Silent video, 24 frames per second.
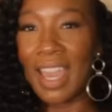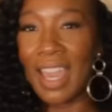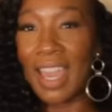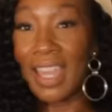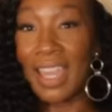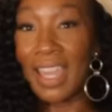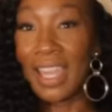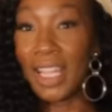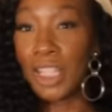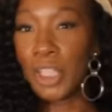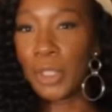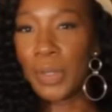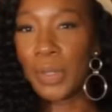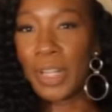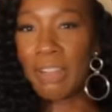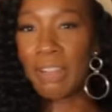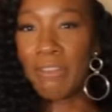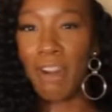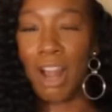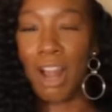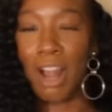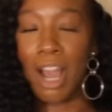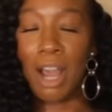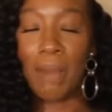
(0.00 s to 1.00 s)
Hillary
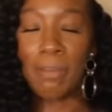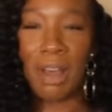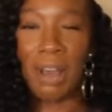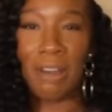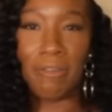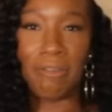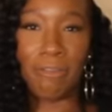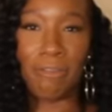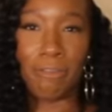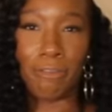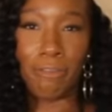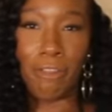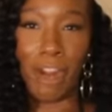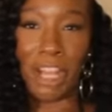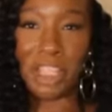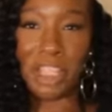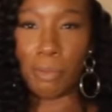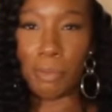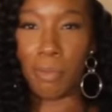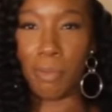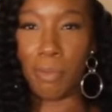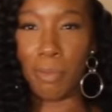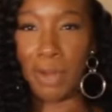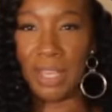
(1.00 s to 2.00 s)
from
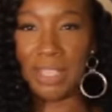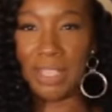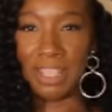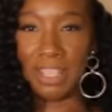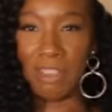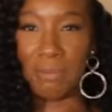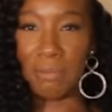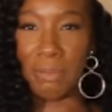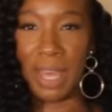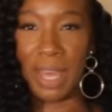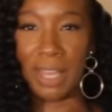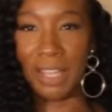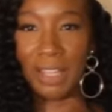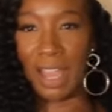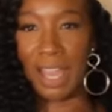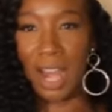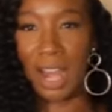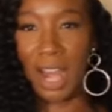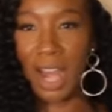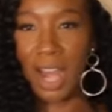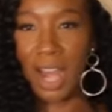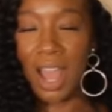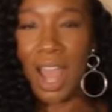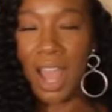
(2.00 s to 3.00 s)
Fresh Prince of
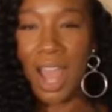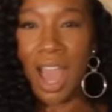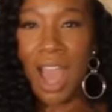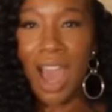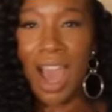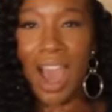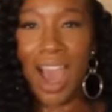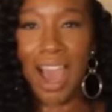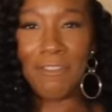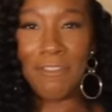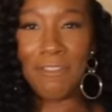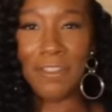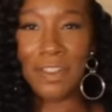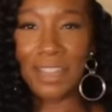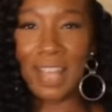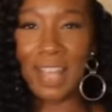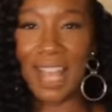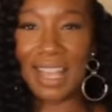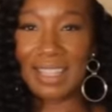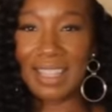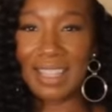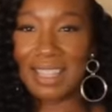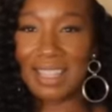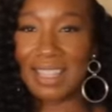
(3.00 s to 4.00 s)
Bel-Air? I feel
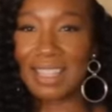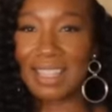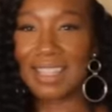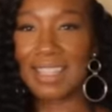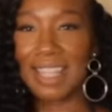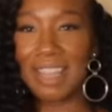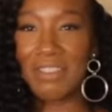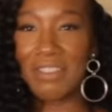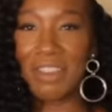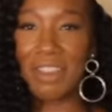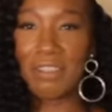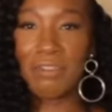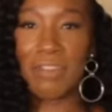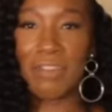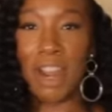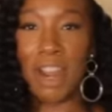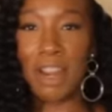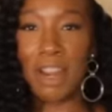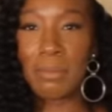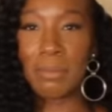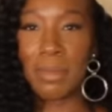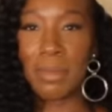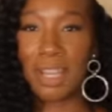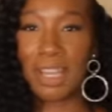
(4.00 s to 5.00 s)
like this is giving
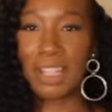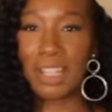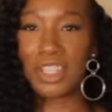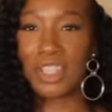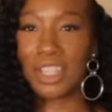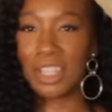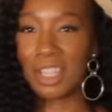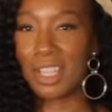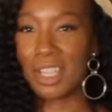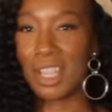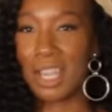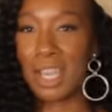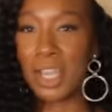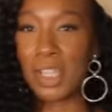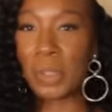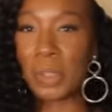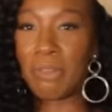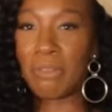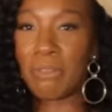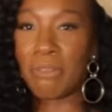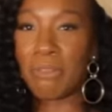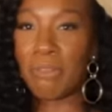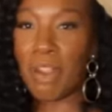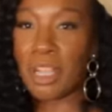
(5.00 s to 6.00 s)
very much
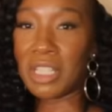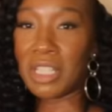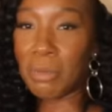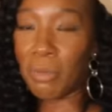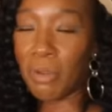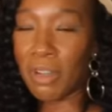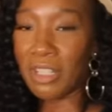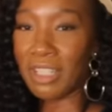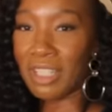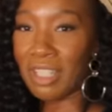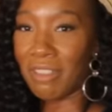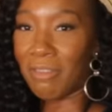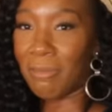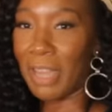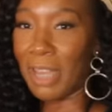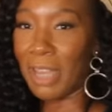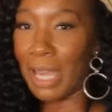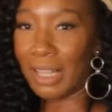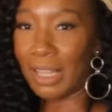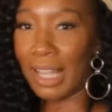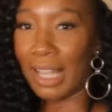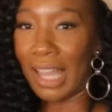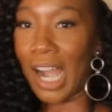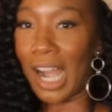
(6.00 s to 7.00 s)
Hillary from Fresh Prince of
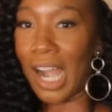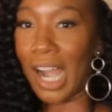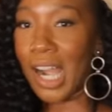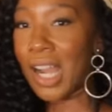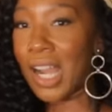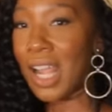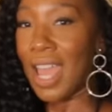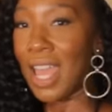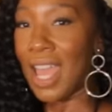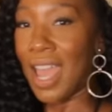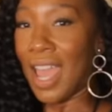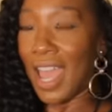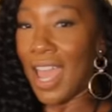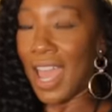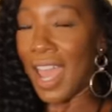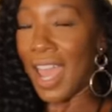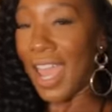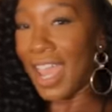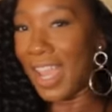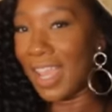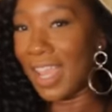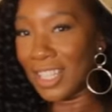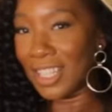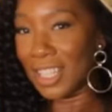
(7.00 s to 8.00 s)
Bel-Air
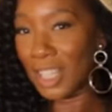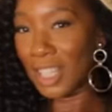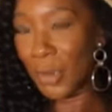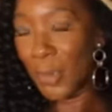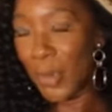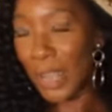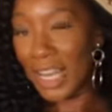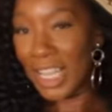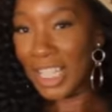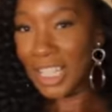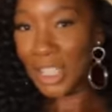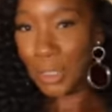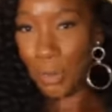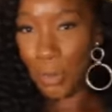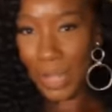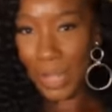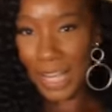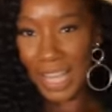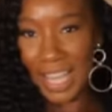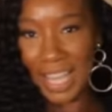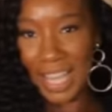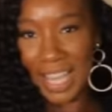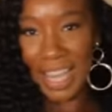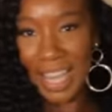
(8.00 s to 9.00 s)
in
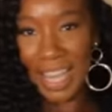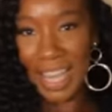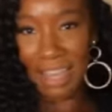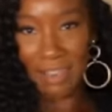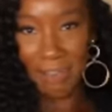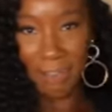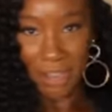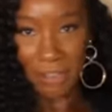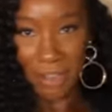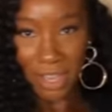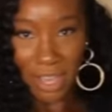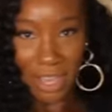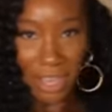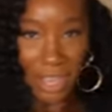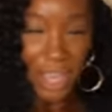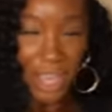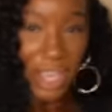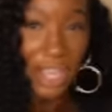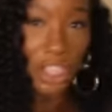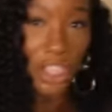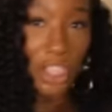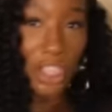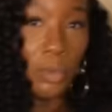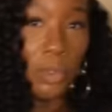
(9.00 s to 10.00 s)
2020 if
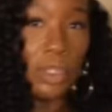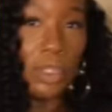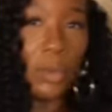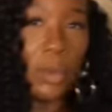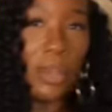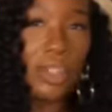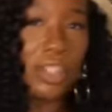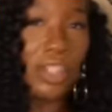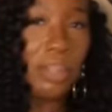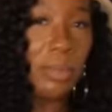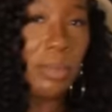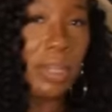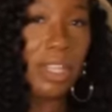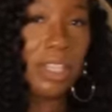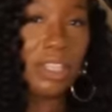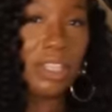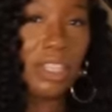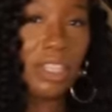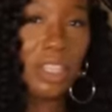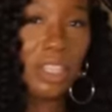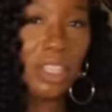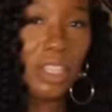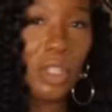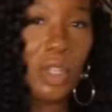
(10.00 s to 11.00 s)
she was going to the
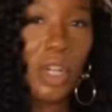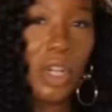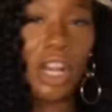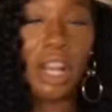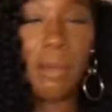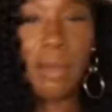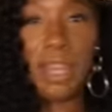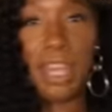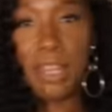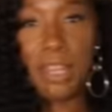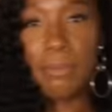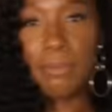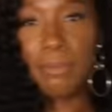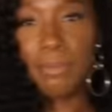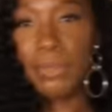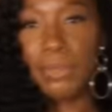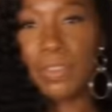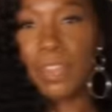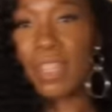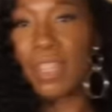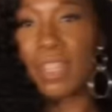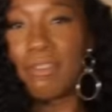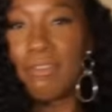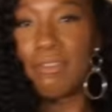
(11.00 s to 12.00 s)
beach. You know what I mean?
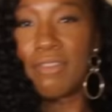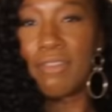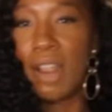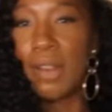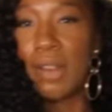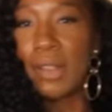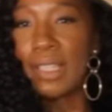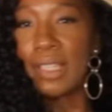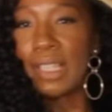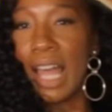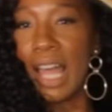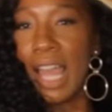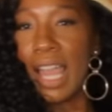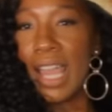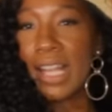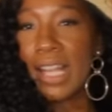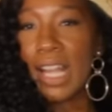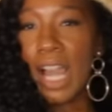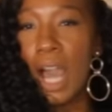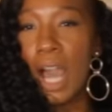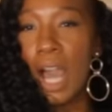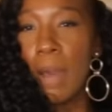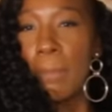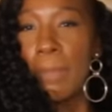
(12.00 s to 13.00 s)
Very
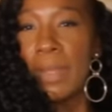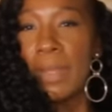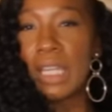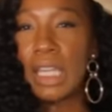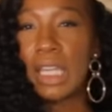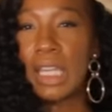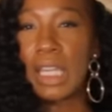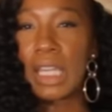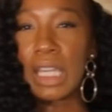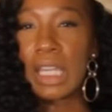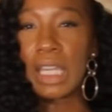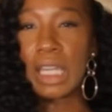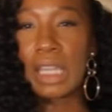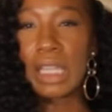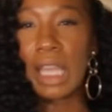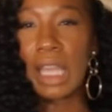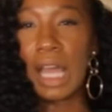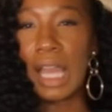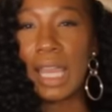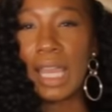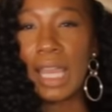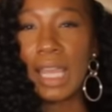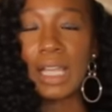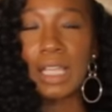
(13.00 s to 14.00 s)
like uppity,
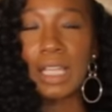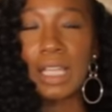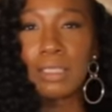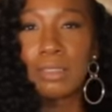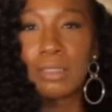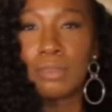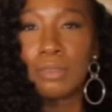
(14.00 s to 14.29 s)
like,